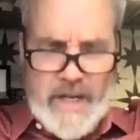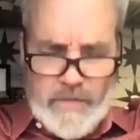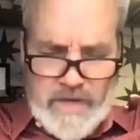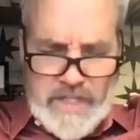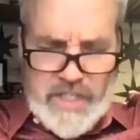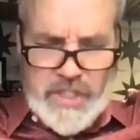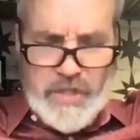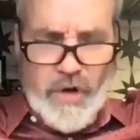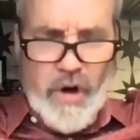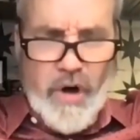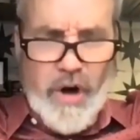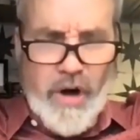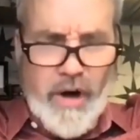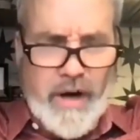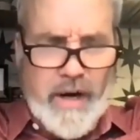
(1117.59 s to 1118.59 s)

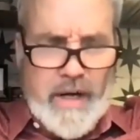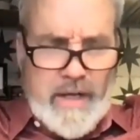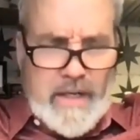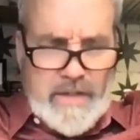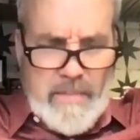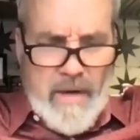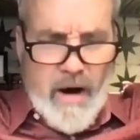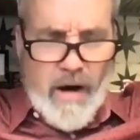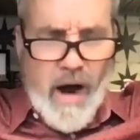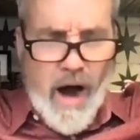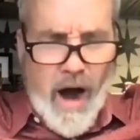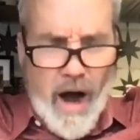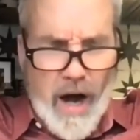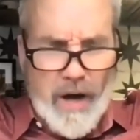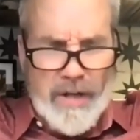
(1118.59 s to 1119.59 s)
restore Damar
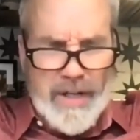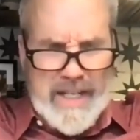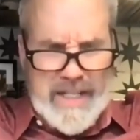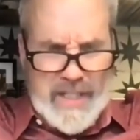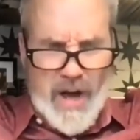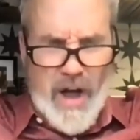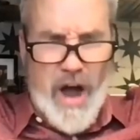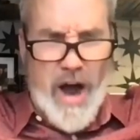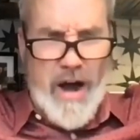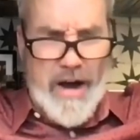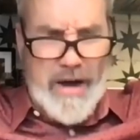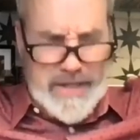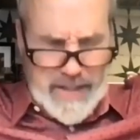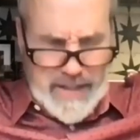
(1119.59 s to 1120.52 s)
Harlan's heart.